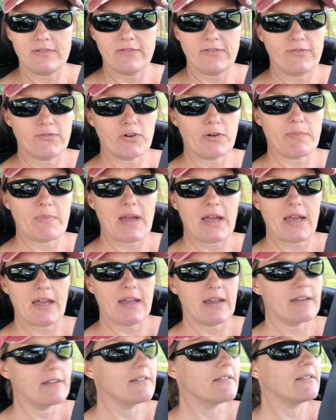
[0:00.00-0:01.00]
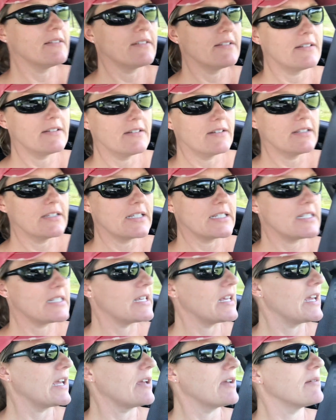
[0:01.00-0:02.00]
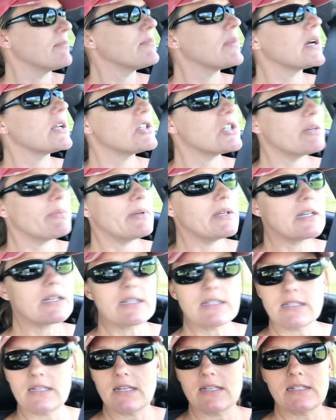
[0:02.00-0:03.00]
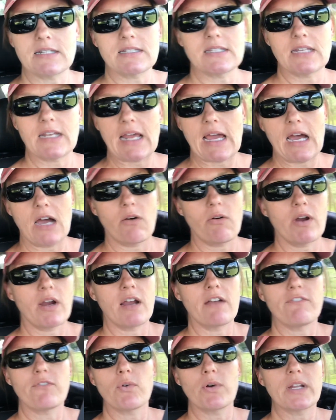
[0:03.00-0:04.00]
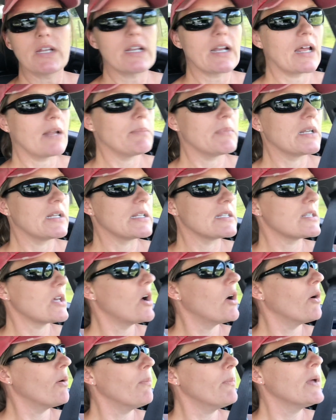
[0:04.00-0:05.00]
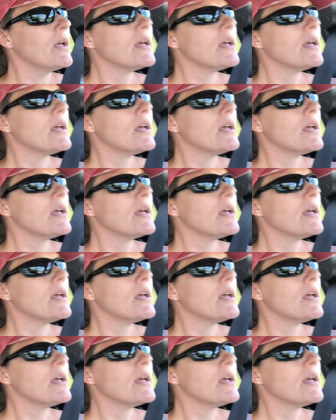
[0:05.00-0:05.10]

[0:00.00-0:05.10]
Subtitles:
for my Let's see, my GPS says it's an hour and 49 minutes home.